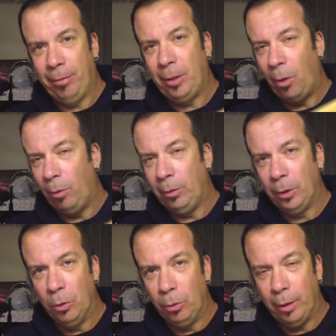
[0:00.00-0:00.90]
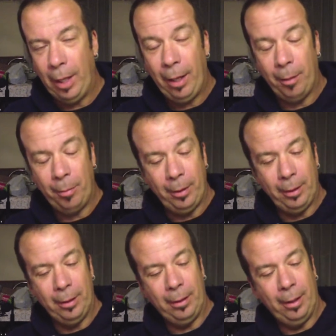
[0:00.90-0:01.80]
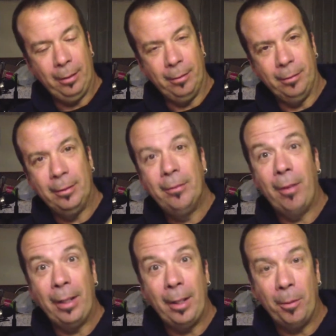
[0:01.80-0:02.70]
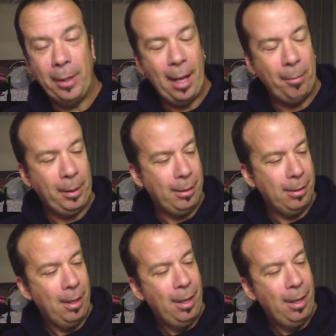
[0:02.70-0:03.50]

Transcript: Go and Google that up and find out what that means.